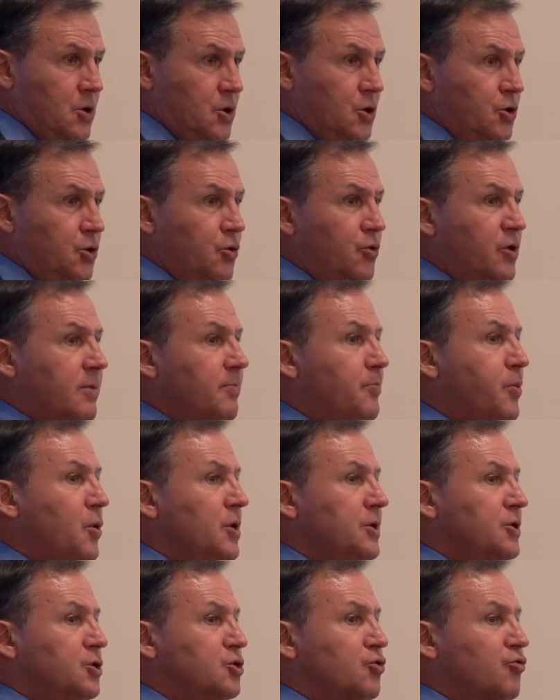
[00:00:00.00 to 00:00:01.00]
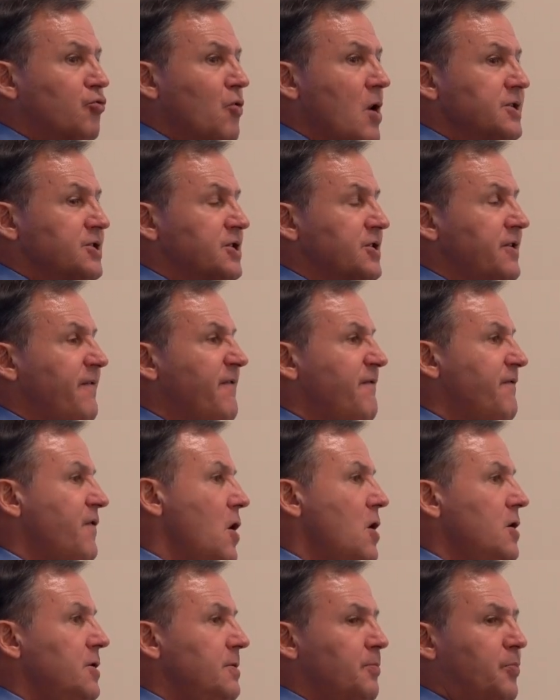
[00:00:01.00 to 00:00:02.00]
You can put trust
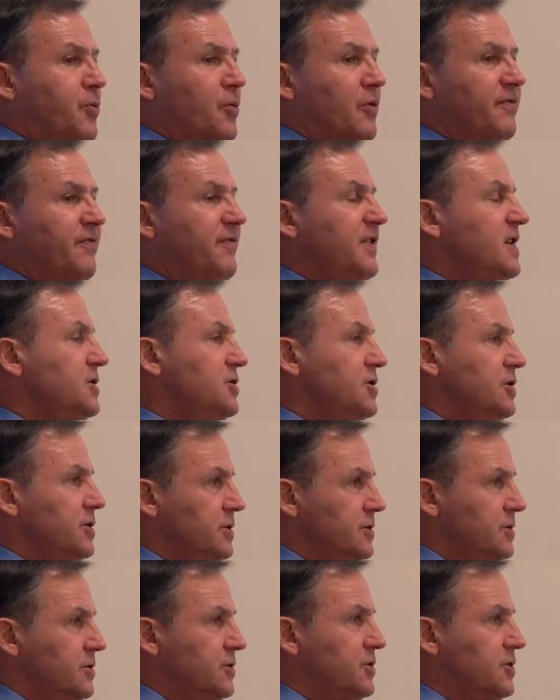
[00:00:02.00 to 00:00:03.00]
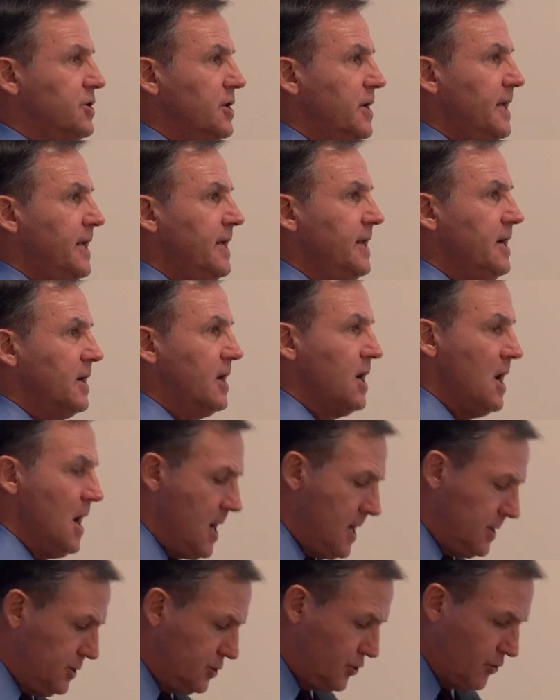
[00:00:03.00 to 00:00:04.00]
fund provisions in a
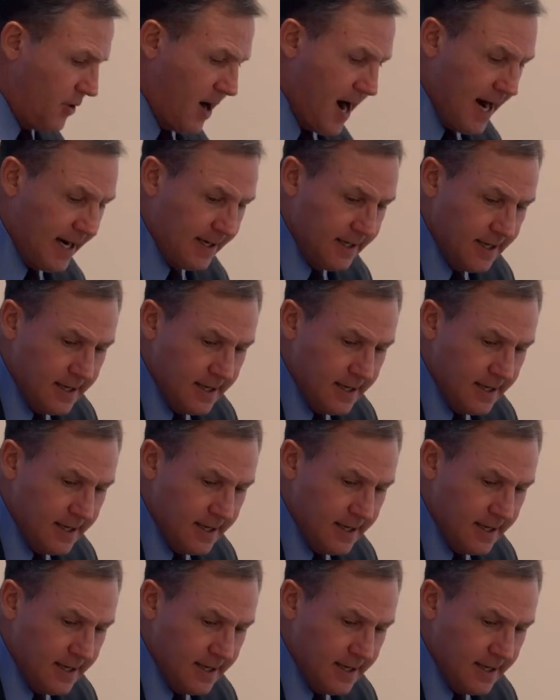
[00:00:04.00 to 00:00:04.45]
contract.